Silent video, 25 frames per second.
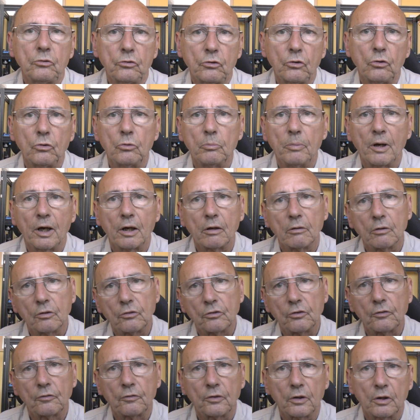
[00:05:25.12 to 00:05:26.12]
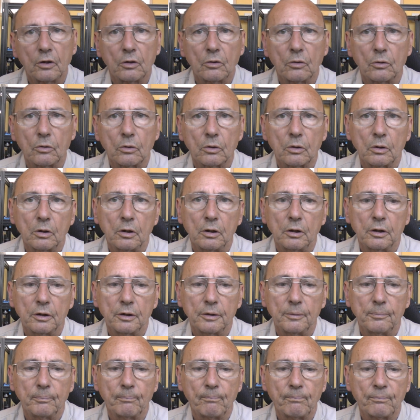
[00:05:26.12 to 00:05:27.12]
two batteries if they're not
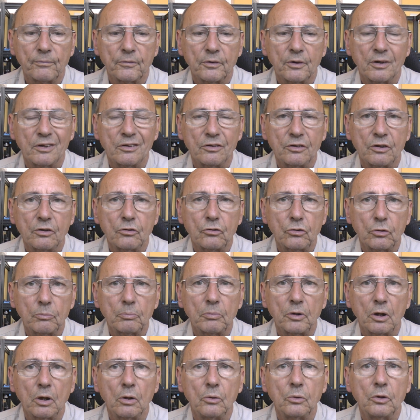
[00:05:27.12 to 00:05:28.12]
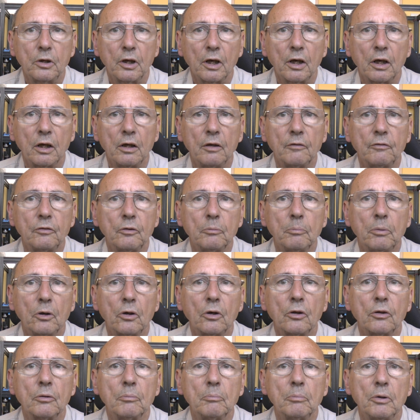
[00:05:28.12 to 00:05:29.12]
um, they, they, should be okay if you
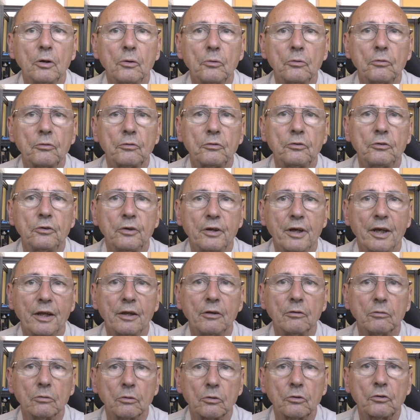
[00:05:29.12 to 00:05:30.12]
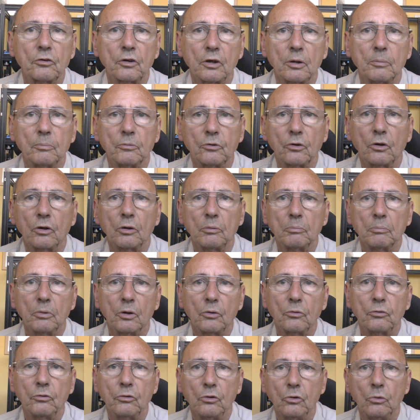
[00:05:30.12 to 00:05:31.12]
buy them both together at the same time
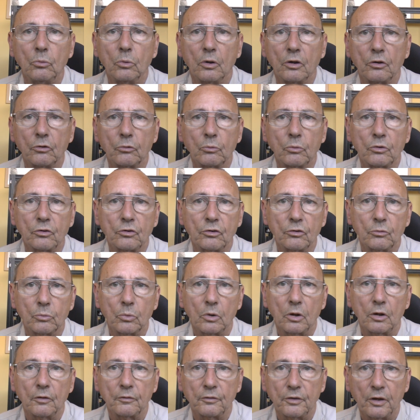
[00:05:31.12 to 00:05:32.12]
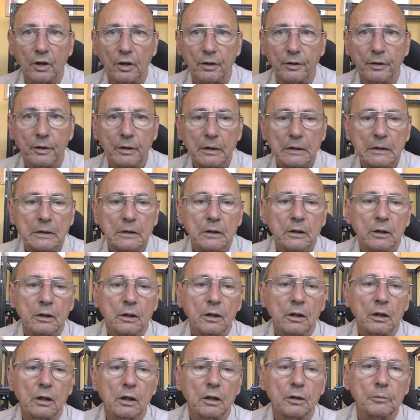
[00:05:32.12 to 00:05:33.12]
both new ones which is what I've done
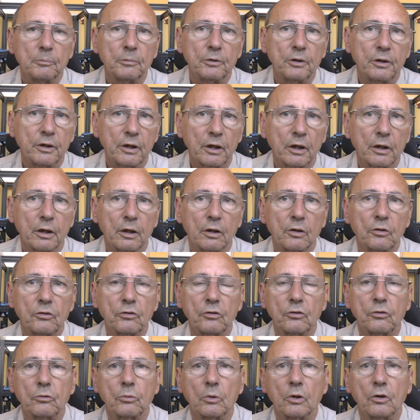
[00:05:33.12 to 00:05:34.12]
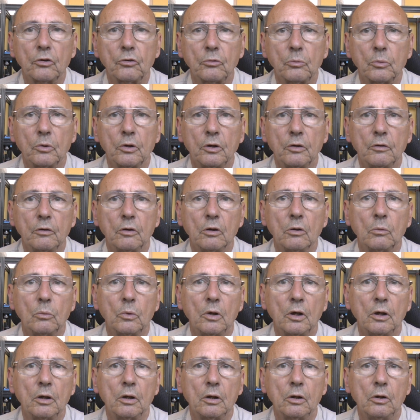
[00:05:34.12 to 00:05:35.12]
uh, but you can get a situation where you've got
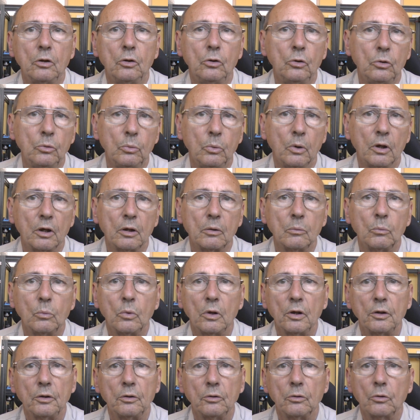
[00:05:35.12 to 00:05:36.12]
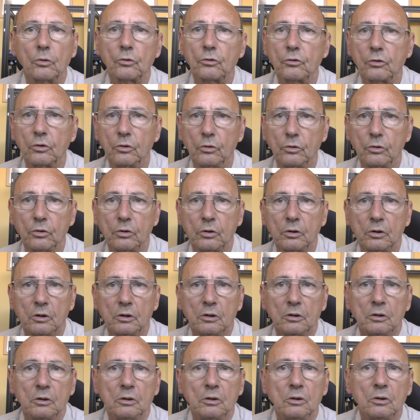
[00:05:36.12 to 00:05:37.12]
one good one and one not so good
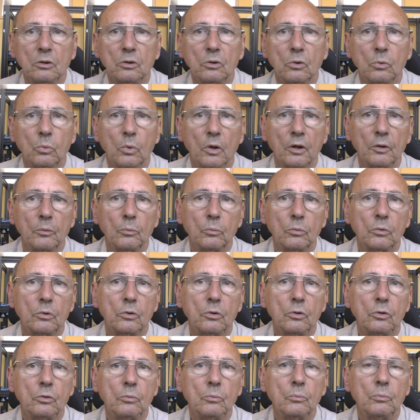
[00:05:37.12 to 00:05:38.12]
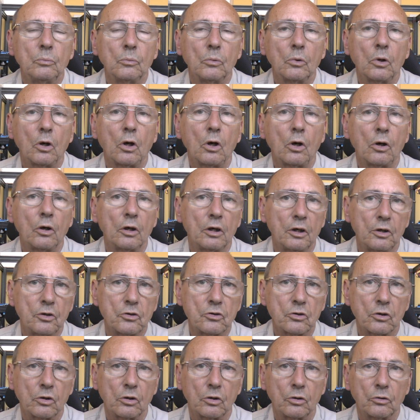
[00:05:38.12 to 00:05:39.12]
or one highly
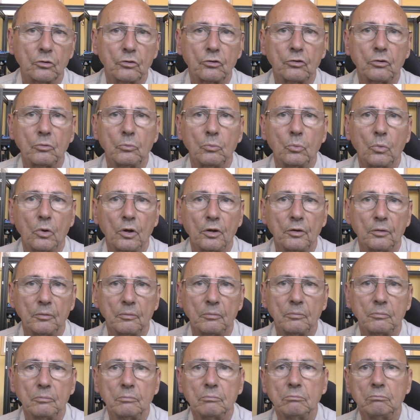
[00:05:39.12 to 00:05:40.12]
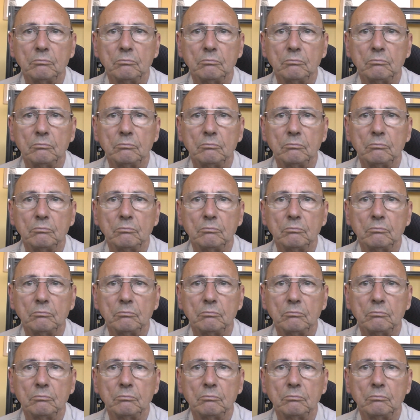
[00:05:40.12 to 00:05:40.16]
charged and one